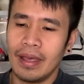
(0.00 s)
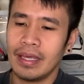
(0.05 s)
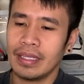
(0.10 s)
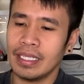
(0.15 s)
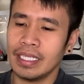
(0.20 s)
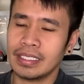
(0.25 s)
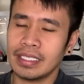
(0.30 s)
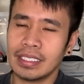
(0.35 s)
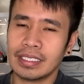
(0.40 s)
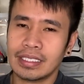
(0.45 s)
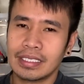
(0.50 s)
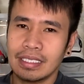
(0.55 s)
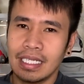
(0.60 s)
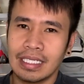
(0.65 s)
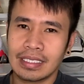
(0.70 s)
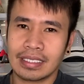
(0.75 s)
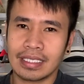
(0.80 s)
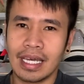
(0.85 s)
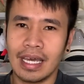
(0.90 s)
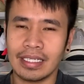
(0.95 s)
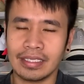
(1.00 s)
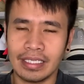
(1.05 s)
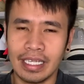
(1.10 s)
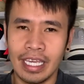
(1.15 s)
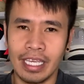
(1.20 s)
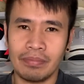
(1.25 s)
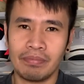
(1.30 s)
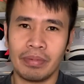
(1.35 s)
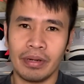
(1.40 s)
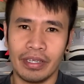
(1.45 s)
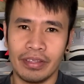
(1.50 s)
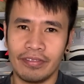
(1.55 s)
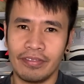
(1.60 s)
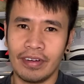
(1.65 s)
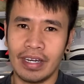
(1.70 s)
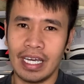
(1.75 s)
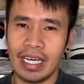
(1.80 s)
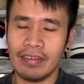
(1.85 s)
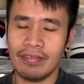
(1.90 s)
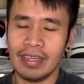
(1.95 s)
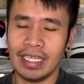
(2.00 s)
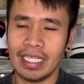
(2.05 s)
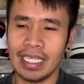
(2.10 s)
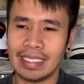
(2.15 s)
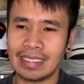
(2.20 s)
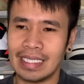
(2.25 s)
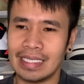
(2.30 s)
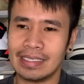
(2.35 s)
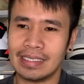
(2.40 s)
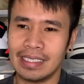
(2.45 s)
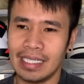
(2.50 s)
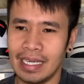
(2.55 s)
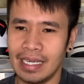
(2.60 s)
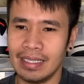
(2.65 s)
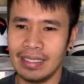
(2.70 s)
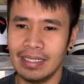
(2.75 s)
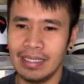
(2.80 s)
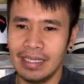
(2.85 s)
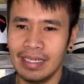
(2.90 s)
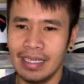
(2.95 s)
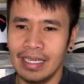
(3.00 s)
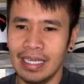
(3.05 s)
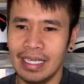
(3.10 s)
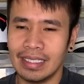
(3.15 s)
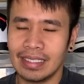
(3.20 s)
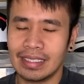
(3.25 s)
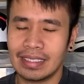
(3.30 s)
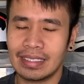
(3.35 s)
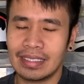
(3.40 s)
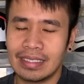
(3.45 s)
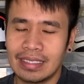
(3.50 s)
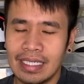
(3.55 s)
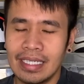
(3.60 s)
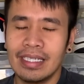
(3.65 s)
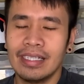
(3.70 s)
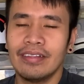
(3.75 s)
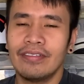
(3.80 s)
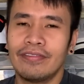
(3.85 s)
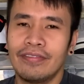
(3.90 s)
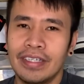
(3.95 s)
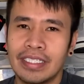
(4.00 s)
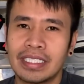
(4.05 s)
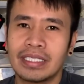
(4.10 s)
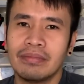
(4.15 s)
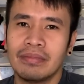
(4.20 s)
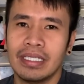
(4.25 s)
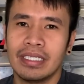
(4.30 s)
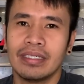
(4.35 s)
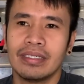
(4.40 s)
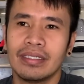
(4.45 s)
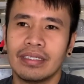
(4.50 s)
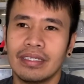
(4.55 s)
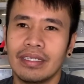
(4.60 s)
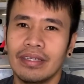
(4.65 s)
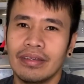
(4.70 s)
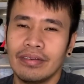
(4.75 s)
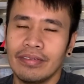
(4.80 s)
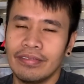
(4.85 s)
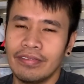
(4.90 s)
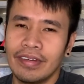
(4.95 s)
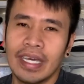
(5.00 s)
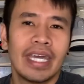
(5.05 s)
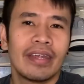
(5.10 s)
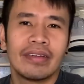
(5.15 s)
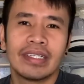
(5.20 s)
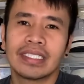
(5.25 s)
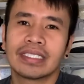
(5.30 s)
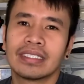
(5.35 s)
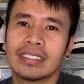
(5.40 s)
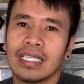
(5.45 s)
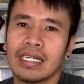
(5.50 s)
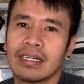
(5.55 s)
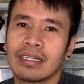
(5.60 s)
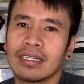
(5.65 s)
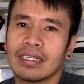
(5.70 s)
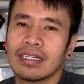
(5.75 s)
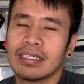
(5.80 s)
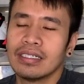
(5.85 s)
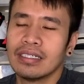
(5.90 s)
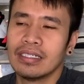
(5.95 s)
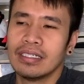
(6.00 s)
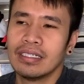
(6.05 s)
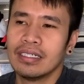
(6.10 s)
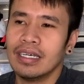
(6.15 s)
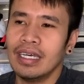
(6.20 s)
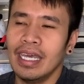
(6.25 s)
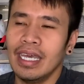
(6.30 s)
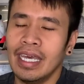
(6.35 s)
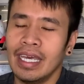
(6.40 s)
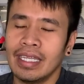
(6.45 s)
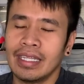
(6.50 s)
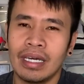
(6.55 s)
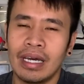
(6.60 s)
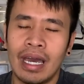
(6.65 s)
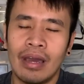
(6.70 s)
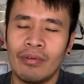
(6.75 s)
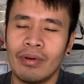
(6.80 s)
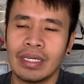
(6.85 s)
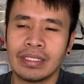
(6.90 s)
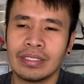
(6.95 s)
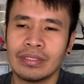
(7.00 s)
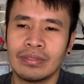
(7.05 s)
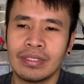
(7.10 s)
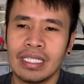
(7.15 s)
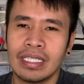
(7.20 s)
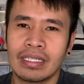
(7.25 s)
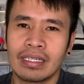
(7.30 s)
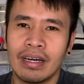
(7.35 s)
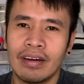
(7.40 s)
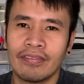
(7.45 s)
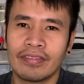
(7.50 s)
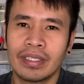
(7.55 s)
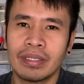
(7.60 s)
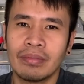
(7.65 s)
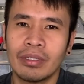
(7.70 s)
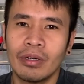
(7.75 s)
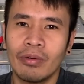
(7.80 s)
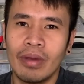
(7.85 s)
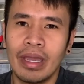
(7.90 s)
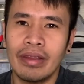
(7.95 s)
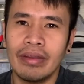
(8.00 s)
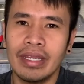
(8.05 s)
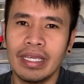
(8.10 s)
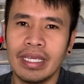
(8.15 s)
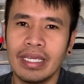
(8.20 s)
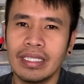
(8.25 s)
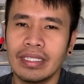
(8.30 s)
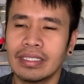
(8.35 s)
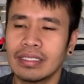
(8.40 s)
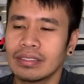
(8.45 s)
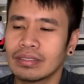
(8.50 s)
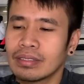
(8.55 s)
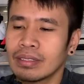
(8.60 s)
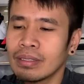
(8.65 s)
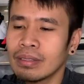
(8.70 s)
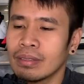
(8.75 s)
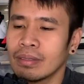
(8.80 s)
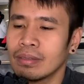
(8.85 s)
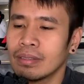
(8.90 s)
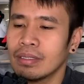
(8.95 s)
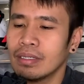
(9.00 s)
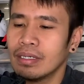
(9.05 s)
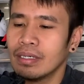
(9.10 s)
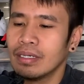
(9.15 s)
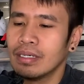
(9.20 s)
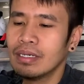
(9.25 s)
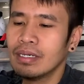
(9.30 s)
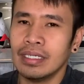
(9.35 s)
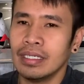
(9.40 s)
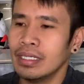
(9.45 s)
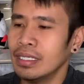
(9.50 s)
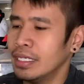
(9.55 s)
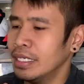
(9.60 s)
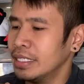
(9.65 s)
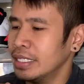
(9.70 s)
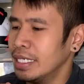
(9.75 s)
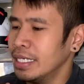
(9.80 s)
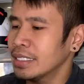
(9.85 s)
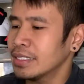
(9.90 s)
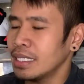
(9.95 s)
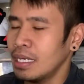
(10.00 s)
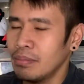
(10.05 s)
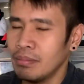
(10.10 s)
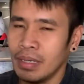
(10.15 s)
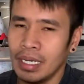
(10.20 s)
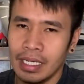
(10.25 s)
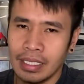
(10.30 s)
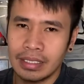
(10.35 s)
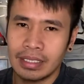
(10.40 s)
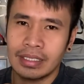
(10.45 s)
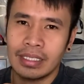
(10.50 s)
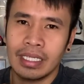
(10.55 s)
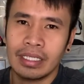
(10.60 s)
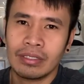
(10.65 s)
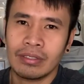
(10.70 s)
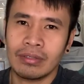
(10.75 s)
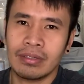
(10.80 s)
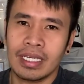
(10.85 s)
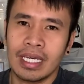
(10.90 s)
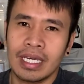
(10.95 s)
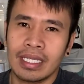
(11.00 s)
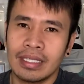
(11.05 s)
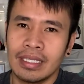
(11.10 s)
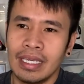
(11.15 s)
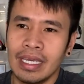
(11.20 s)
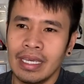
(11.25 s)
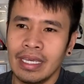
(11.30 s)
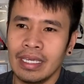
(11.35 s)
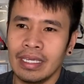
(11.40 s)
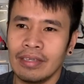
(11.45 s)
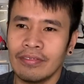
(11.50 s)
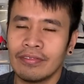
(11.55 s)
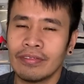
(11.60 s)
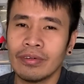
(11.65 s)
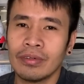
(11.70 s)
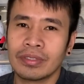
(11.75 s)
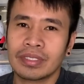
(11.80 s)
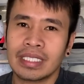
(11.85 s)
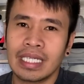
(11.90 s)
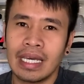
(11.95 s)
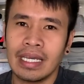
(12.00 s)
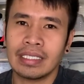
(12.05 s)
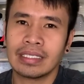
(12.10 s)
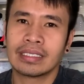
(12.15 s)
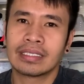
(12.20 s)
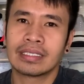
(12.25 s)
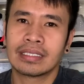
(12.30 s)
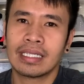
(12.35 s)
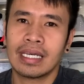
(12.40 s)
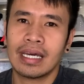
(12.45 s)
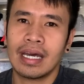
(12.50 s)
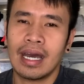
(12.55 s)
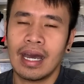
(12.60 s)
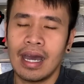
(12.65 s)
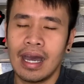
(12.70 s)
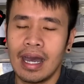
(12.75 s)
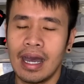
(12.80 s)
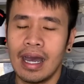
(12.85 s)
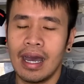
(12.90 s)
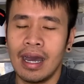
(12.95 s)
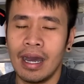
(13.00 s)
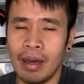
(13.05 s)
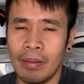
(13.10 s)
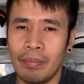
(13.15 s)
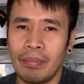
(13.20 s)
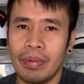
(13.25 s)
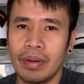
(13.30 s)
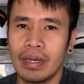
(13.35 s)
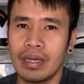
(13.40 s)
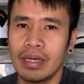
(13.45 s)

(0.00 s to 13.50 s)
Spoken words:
this is a size 8.5, and as I said, it still fits me very snug, and I wasn't really comfortable wearing it, so it is a must that you get a full size up